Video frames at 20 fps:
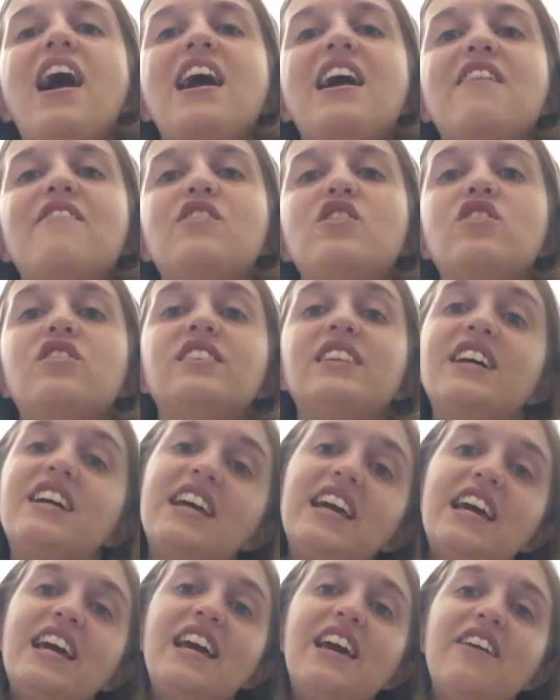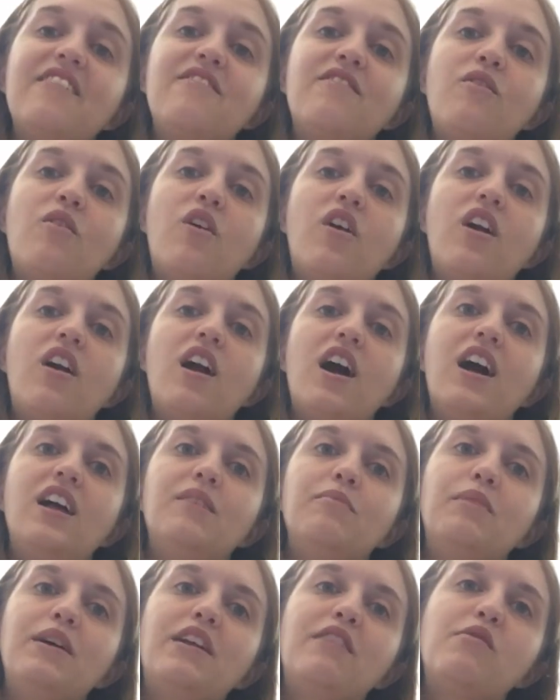if you're looking for
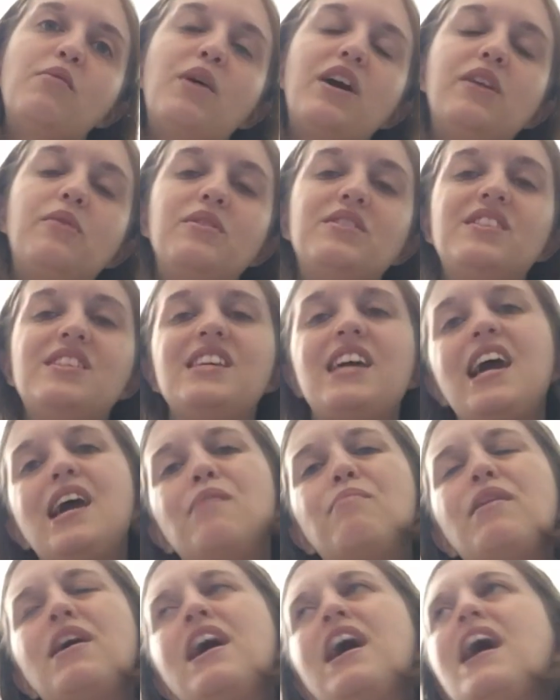a bit of a way to escape